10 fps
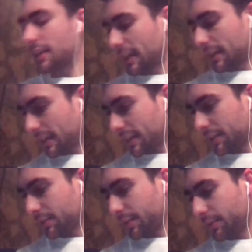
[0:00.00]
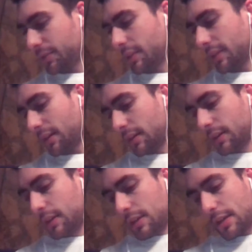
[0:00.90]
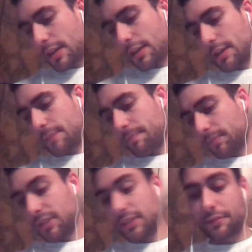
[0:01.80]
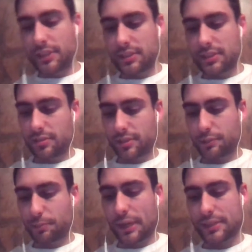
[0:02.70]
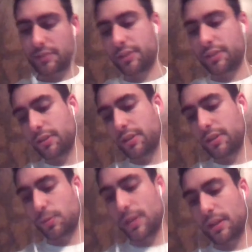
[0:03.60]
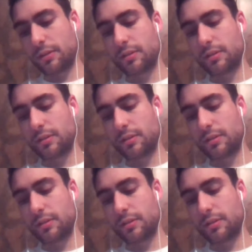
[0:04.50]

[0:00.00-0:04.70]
I agree with you there. The defenses look surprisingly good as well.